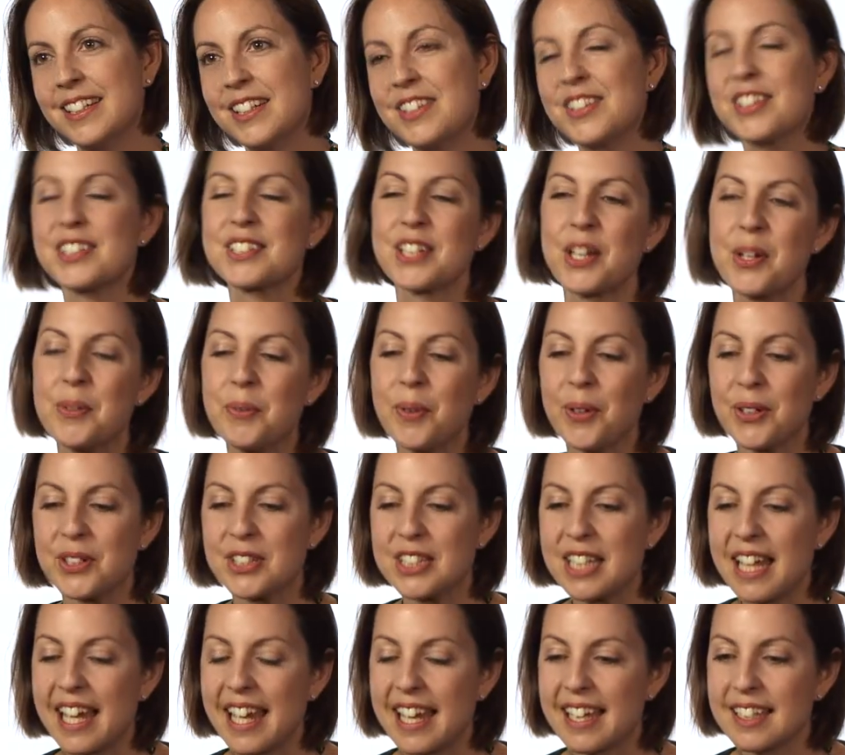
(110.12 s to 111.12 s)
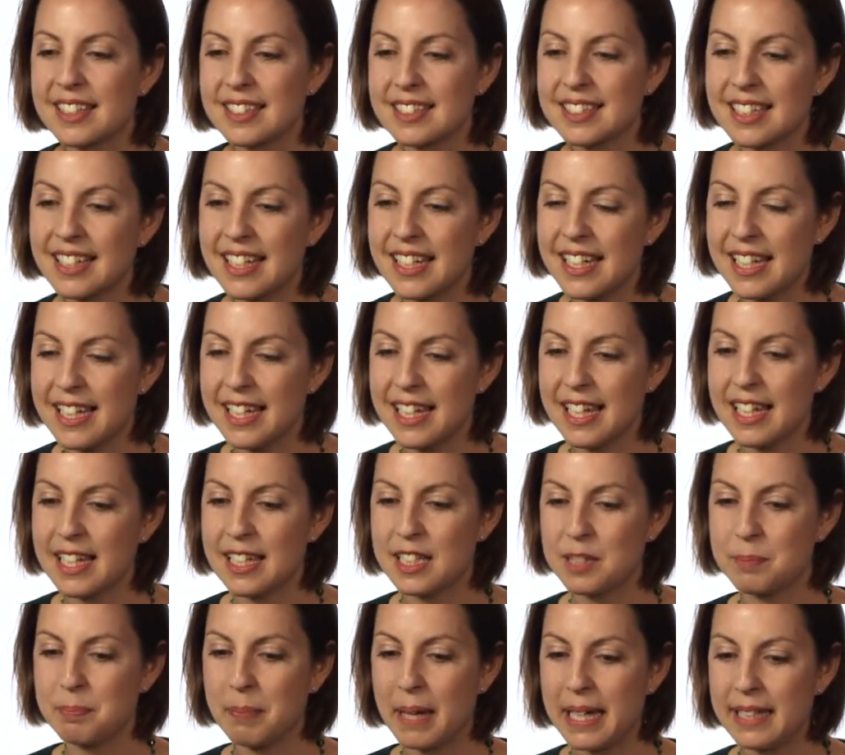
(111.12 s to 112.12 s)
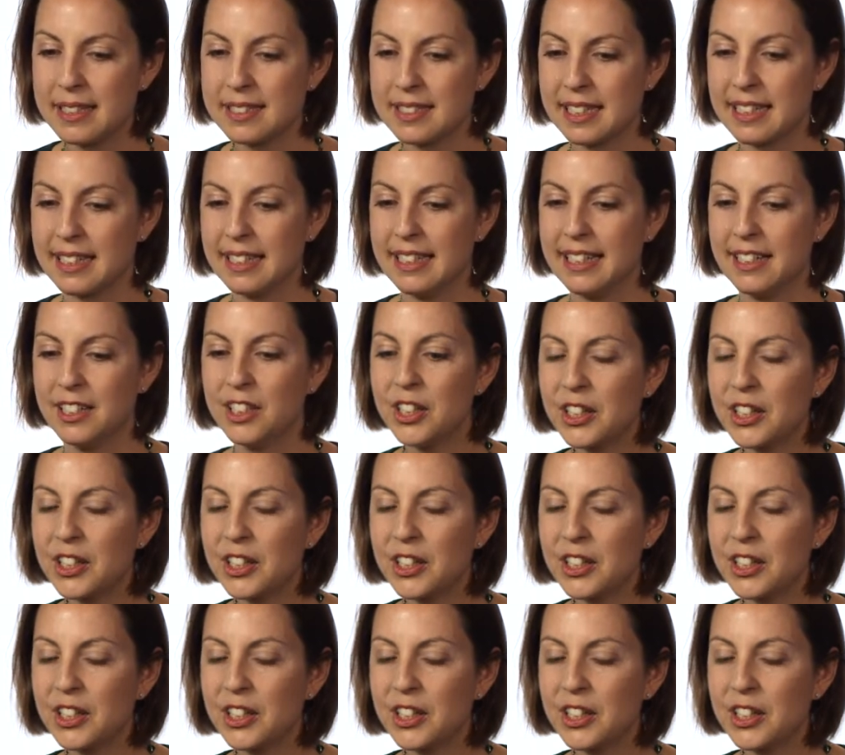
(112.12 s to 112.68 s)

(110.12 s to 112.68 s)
The so what test is basically